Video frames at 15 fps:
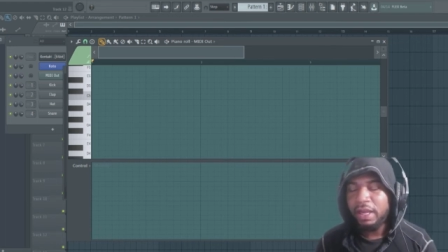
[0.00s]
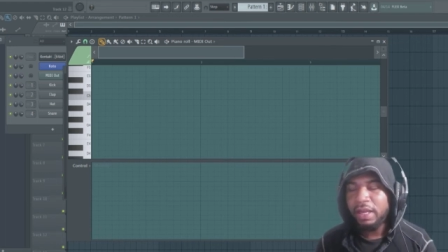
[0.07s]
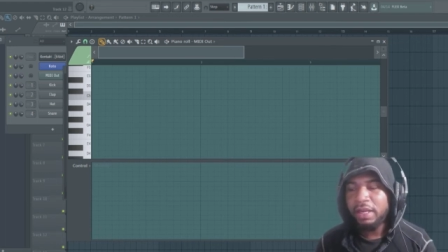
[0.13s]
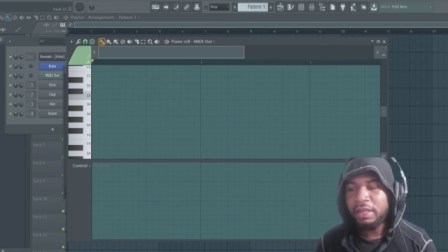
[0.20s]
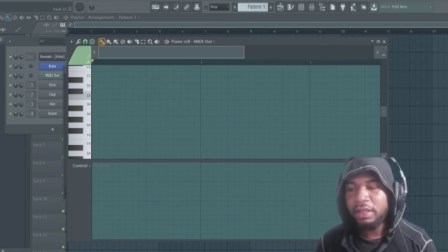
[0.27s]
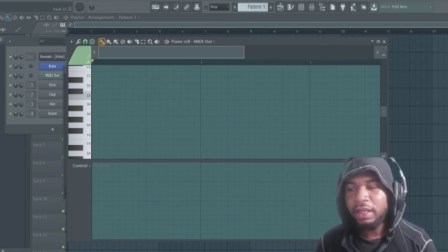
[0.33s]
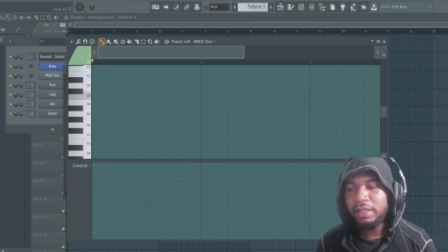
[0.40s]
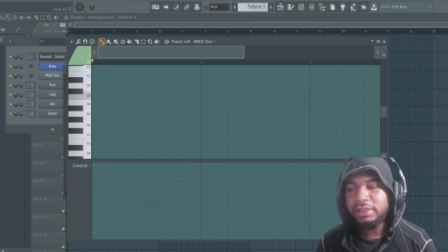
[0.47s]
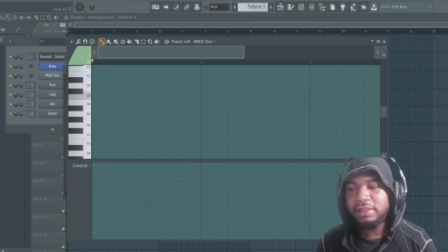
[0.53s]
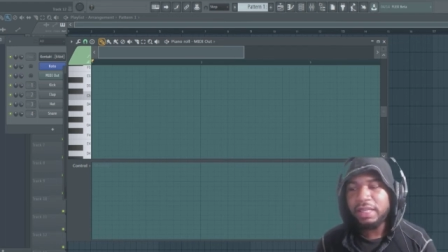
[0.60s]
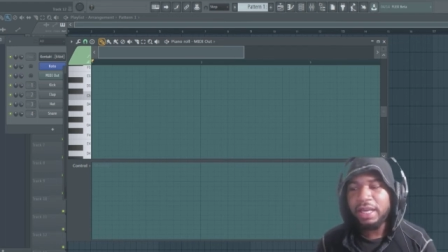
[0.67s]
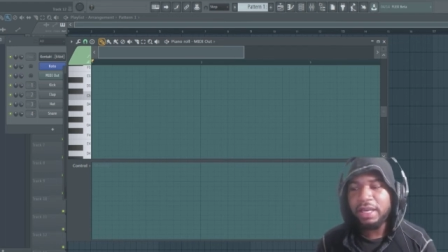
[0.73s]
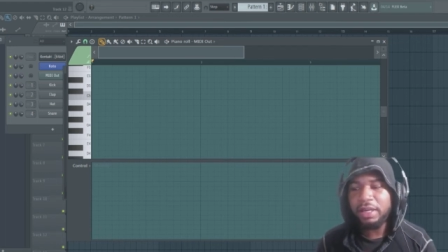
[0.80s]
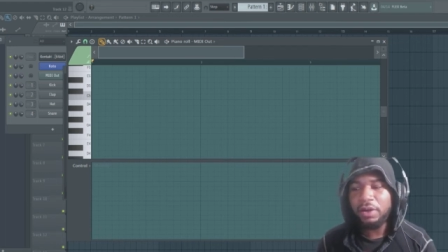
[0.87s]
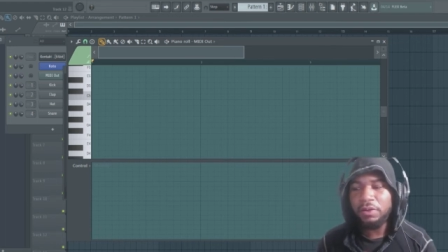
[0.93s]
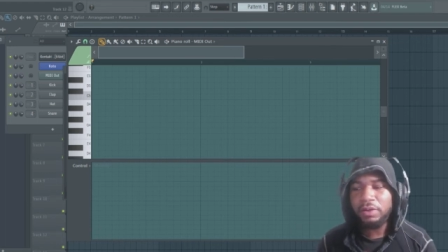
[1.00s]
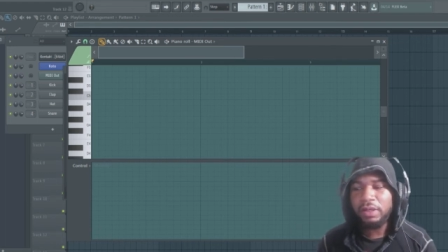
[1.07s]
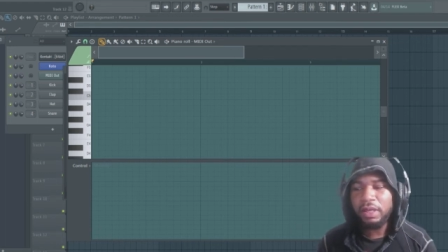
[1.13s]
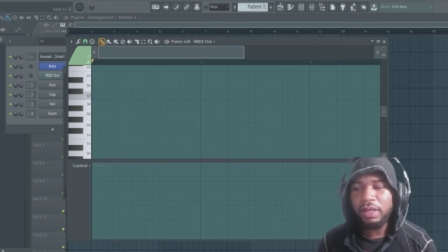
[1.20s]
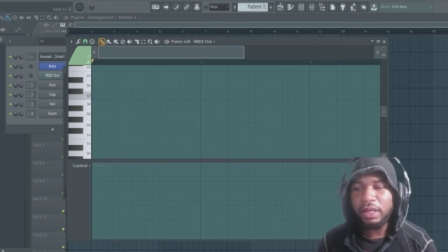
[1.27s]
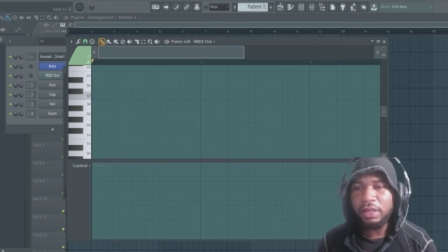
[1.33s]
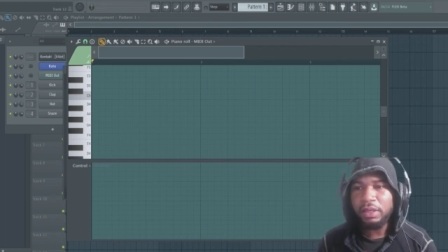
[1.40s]
And let's say,
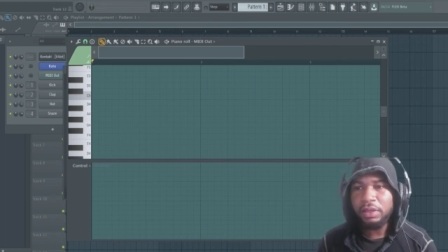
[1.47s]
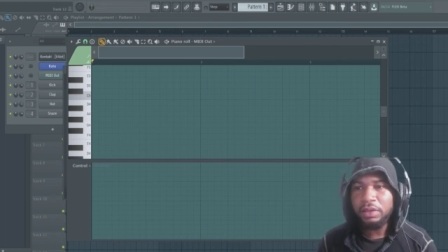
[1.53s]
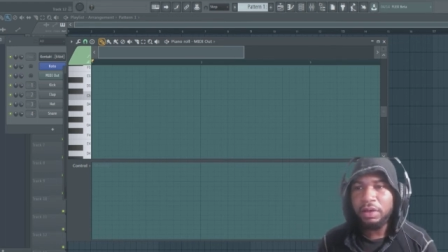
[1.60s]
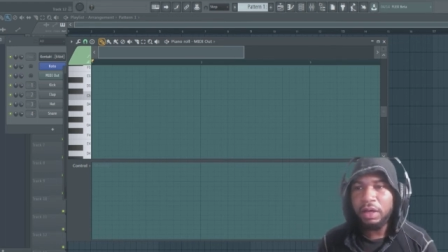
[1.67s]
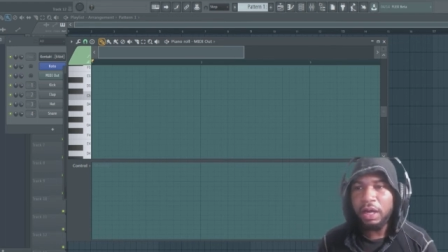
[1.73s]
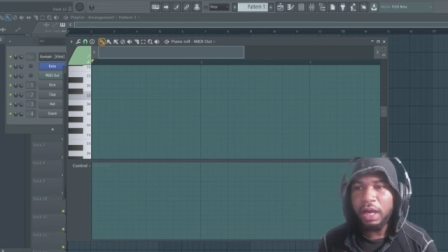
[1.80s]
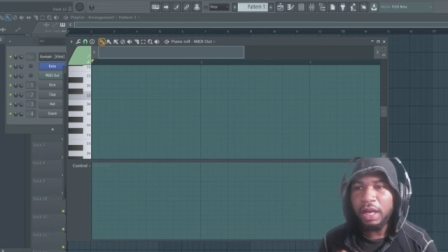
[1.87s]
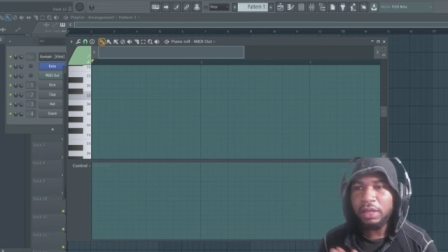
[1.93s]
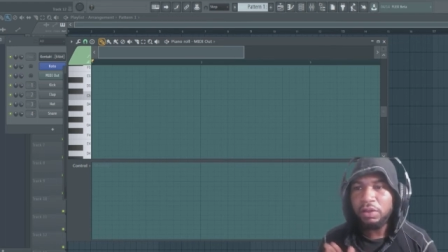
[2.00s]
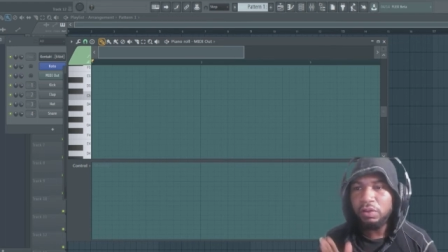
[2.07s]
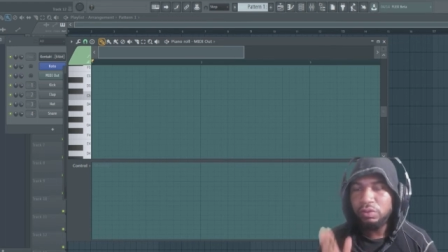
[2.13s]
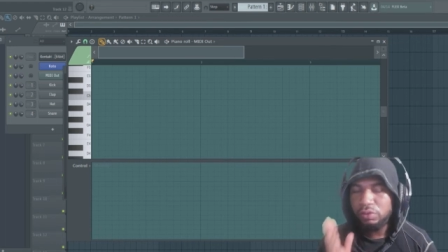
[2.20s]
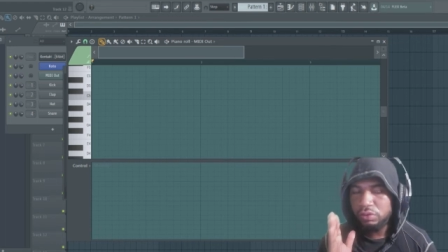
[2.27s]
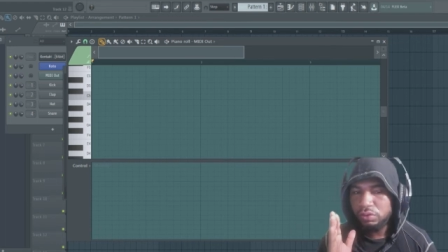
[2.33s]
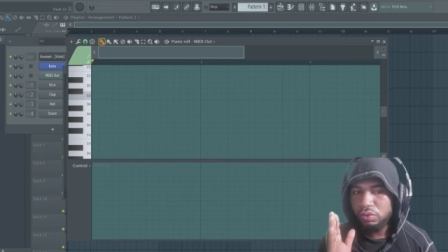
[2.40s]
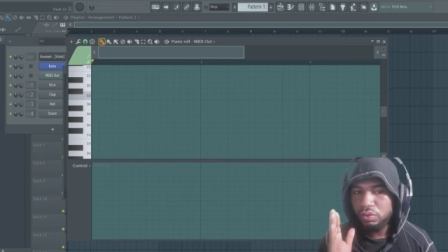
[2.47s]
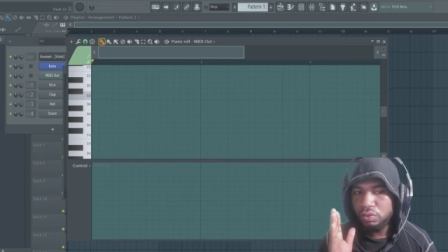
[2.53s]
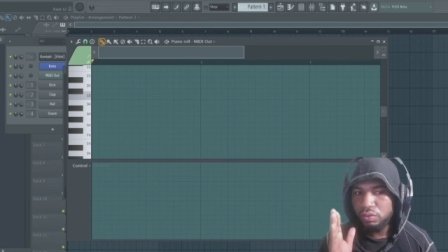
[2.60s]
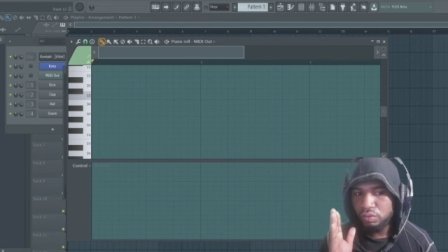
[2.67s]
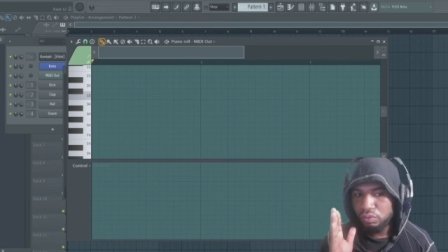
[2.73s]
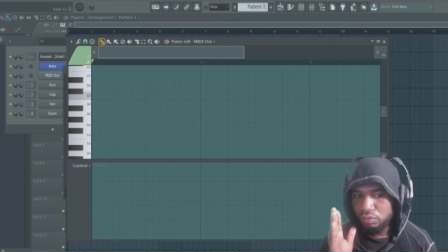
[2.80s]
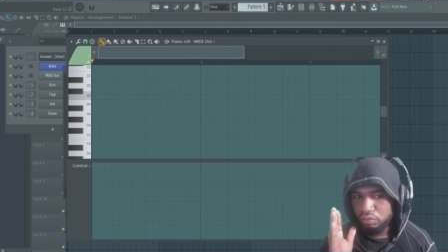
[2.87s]
okay, I go
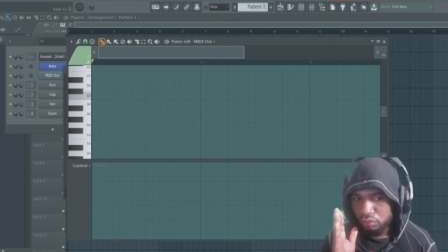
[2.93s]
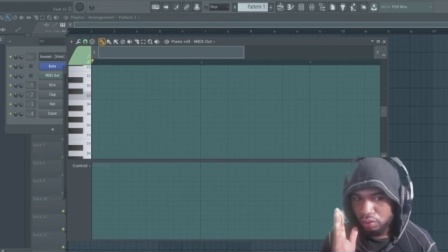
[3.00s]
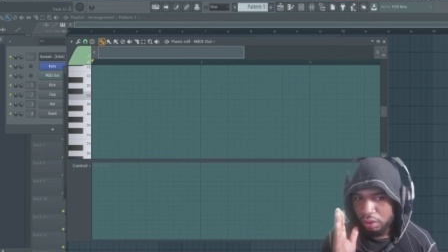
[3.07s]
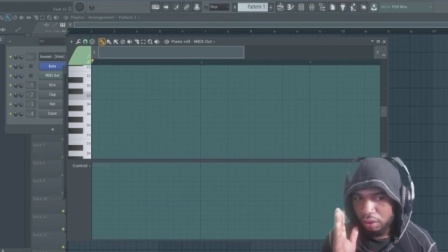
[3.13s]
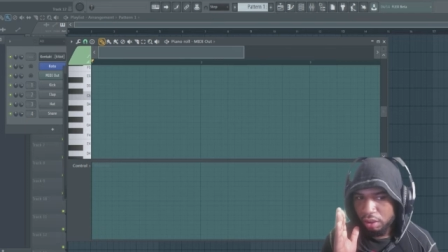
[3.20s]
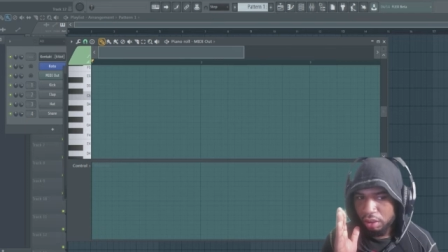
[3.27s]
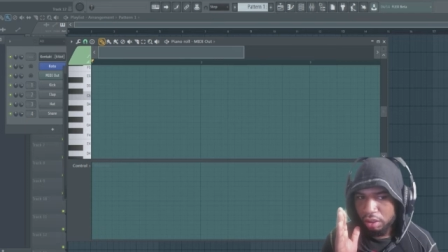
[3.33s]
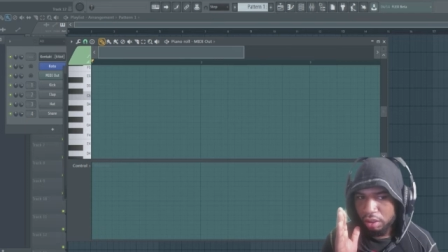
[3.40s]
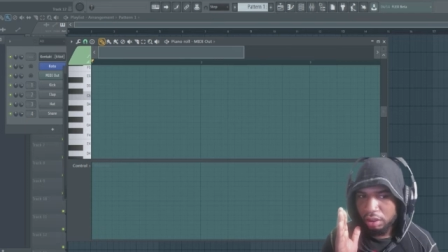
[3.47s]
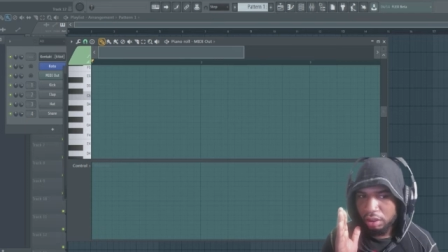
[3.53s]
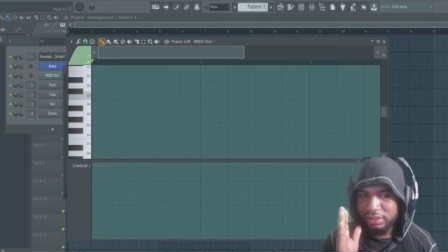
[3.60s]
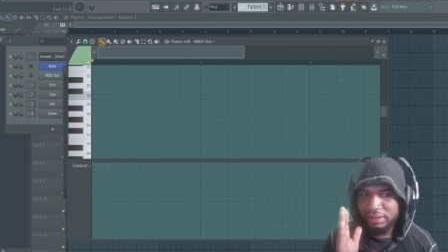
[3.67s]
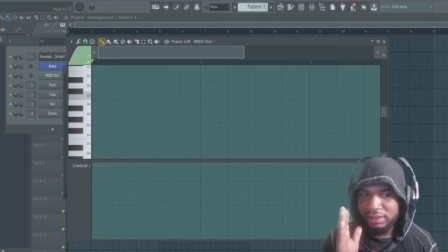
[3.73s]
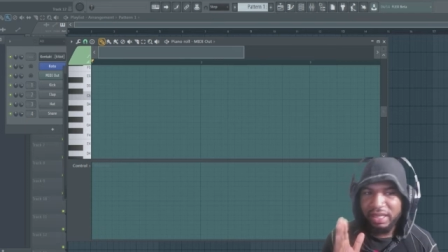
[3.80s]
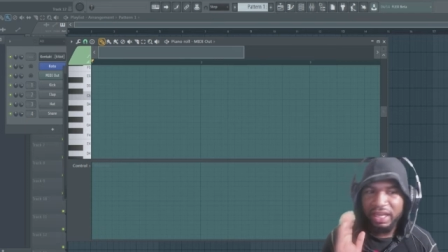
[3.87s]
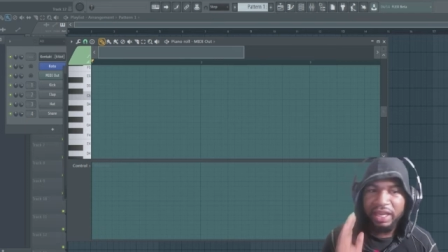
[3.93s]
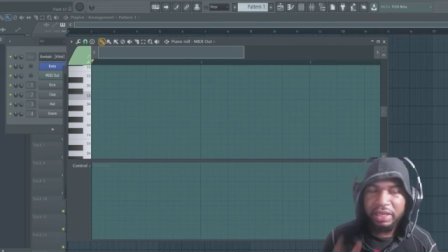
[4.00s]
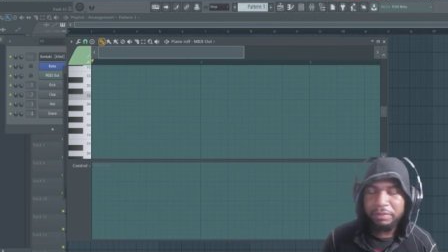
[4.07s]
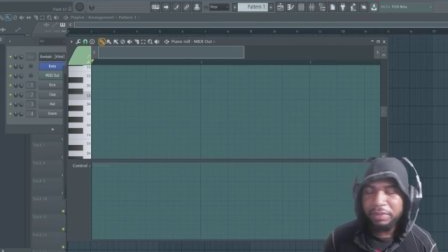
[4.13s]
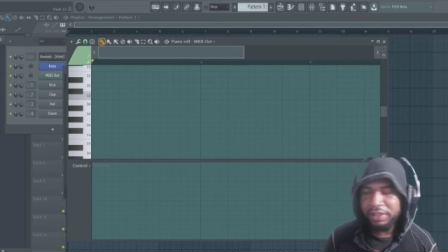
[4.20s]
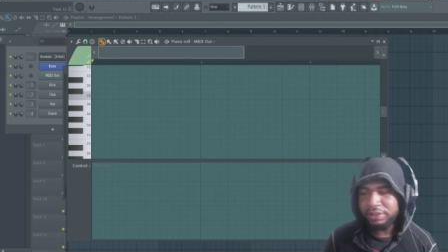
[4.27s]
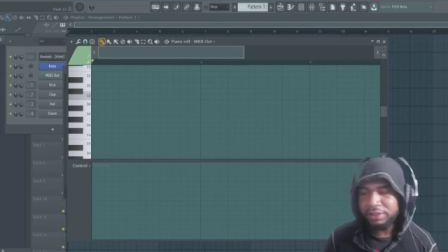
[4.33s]
to, let's say
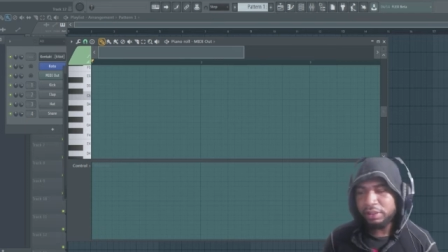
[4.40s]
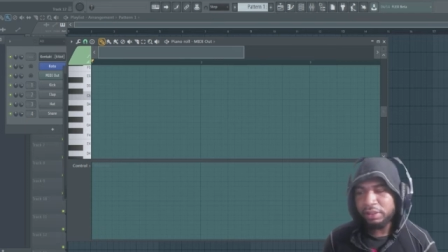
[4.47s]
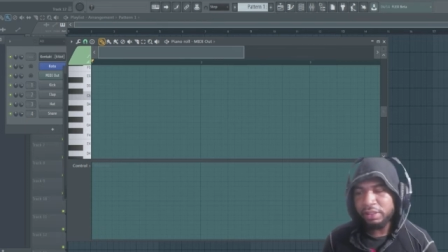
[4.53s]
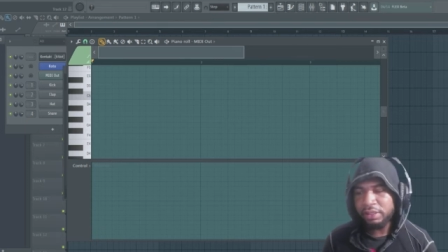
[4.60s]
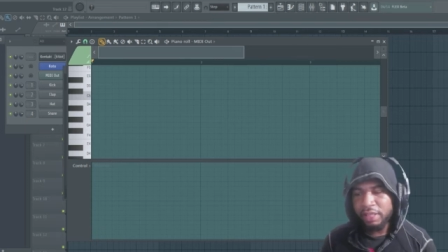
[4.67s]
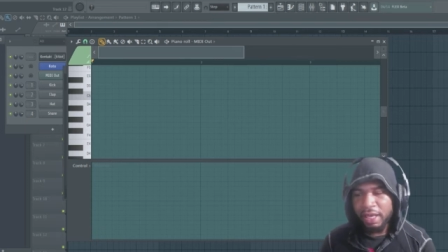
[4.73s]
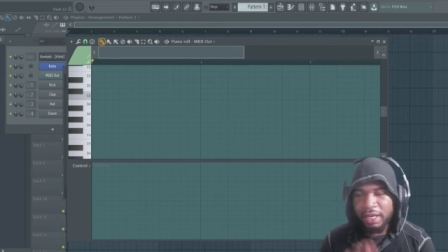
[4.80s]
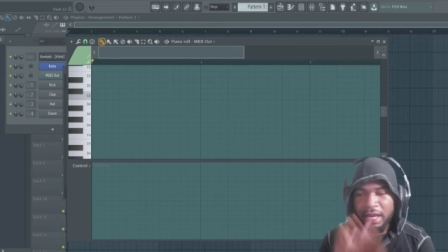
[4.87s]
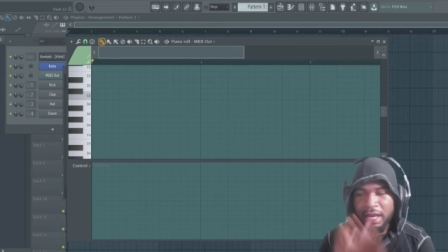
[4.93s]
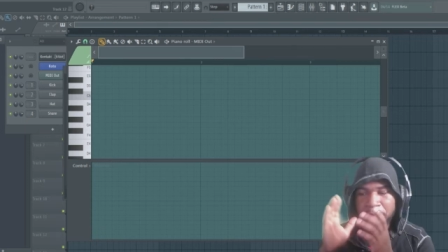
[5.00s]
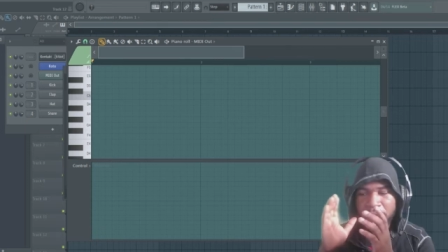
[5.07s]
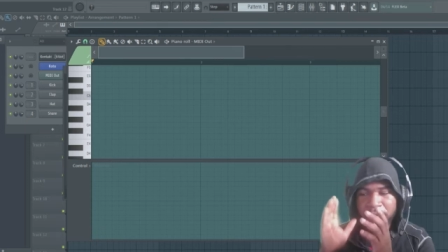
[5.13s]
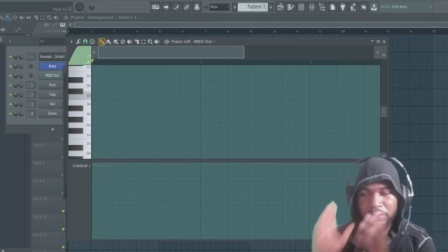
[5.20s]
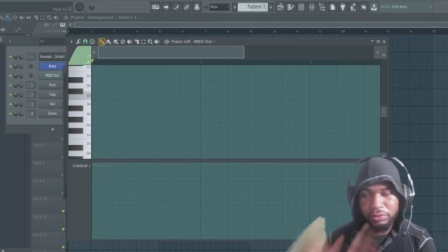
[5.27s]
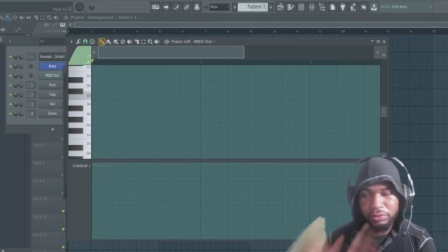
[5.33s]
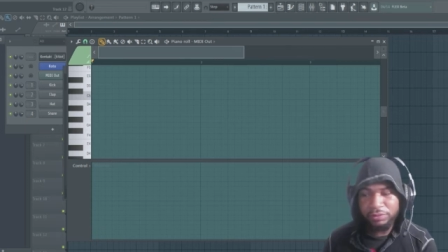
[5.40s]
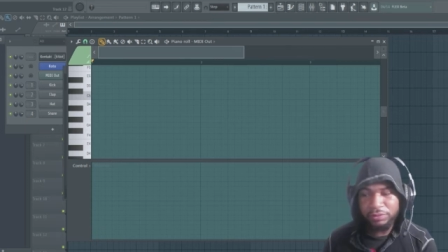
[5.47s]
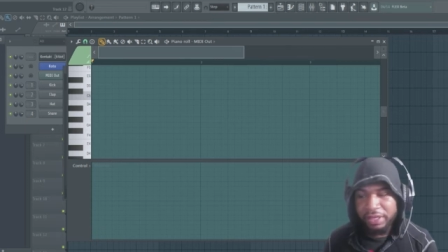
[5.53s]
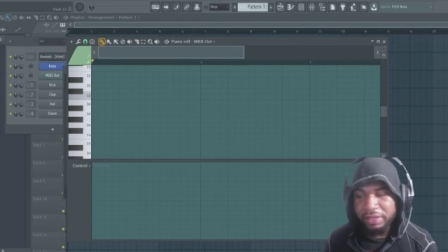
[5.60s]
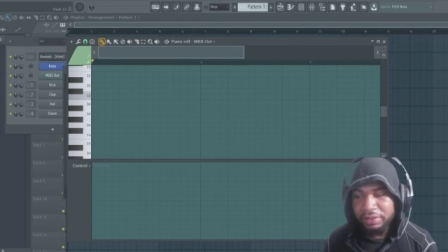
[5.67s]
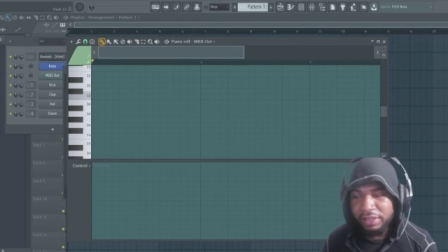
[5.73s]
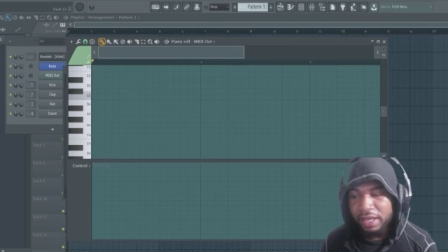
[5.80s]
E basically, and I got my notes
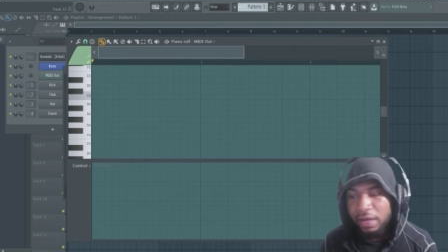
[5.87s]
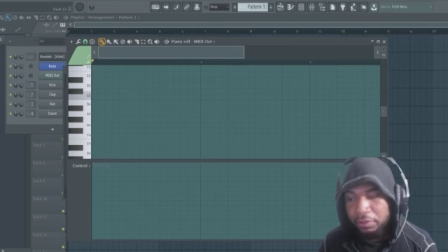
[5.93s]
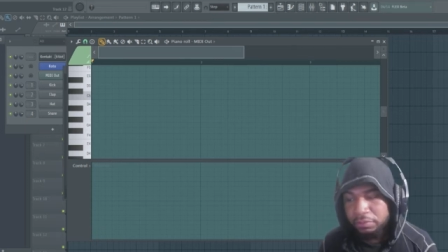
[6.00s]
right here to help